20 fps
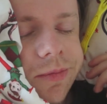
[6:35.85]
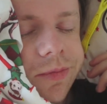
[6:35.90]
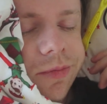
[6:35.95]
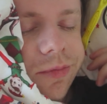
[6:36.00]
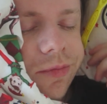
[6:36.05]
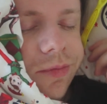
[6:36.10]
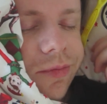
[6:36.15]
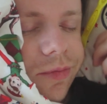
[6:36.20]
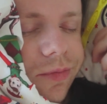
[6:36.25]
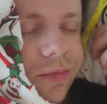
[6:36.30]

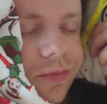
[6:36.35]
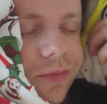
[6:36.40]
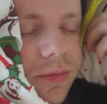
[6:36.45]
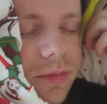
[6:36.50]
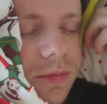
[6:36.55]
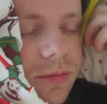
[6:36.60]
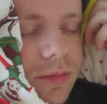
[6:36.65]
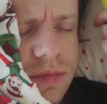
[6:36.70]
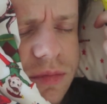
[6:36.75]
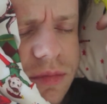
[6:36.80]

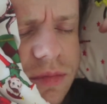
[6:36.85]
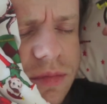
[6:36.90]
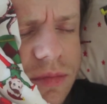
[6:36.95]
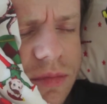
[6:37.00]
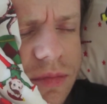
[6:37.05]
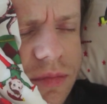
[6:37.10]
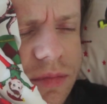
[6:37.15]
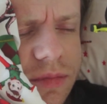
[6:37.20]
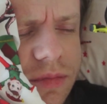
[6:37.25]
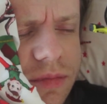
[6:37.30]

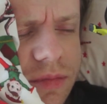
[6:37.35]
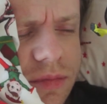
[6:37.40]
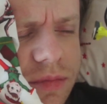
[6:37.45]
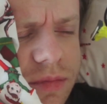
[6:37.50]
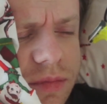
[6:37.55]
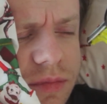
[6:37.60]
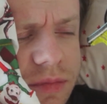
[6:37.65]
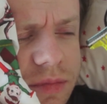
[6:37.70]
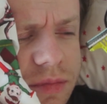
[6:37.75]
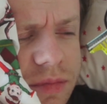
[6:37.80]

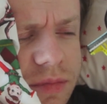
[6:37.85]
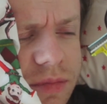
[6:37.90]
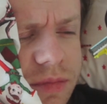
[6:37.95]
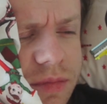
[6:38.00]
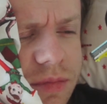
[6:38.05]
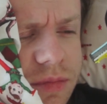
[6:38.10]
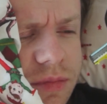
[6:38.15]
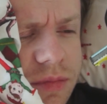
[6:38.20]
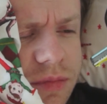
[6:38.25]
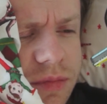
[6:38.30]

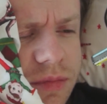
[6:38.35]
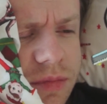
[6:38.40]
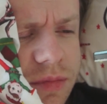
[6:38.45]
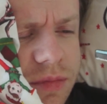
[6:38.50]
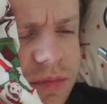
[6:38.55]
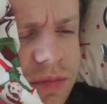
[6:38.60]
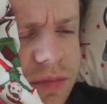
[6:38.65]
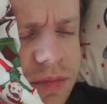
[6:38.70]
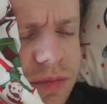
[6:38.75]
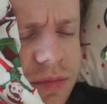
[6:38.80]

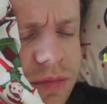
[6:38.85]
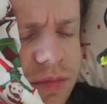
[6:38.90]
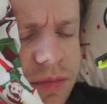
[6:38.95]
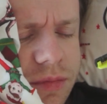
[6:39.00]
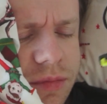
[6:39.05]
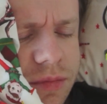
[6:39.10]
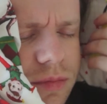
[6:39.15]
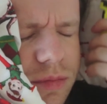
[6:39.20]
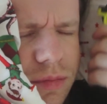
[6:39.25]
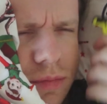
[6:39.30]

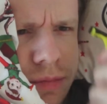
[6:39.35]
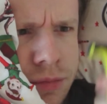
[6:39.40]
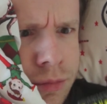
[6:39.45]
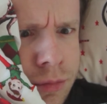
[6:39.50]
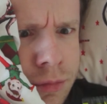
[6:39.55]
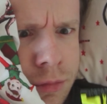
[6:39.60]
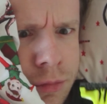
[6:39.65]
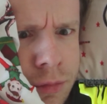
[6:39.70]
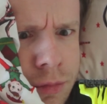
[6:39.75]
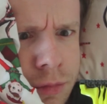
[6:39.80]

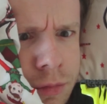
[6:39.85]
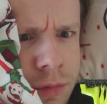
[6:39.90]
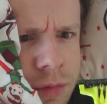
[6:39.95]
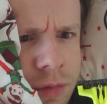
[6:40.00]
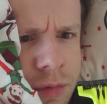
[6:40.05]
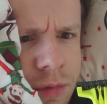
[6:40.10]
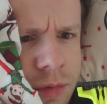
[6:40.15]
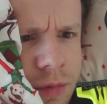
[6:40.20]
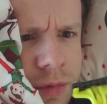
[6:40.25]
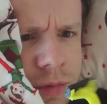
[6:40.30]

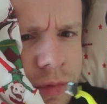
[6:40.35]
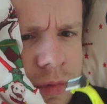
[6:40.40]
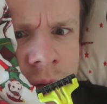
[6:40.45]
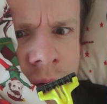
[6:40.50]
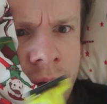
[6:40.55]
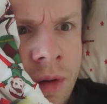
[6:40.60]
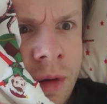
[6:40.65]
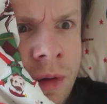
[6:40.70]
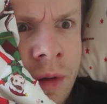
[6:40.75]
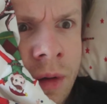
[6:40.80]

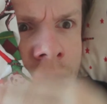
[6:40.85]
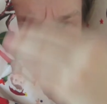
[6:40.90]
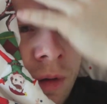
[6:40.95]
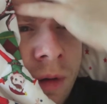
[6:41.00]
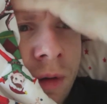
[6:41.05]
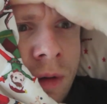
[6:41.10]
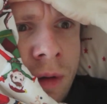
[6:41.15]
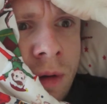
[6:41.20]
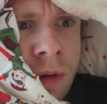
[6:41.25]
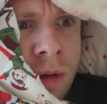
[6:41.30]

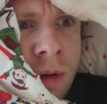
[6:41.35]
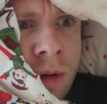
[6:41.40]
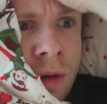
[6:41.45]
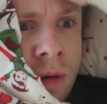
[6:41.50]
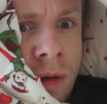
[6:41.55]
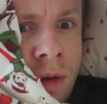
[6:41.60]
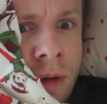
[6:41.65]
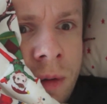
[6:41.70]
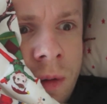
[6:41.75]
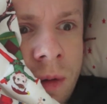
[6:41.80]

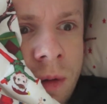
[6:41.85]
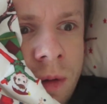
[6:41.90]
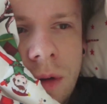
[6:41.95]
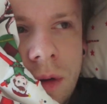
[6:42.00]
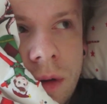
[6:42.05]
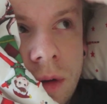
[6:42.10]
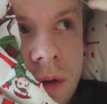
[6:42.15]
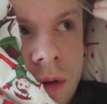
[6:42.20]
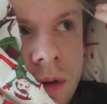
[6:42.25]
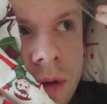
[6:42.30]

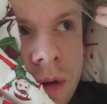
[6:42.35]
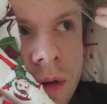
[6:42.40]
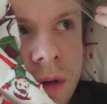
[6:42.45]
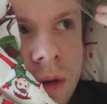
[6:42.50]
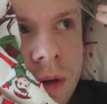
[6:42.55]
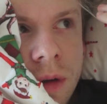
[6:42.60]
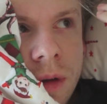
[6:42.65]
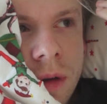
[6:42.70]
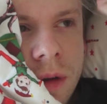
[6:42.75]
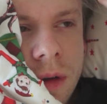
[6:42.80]
Nothing is said.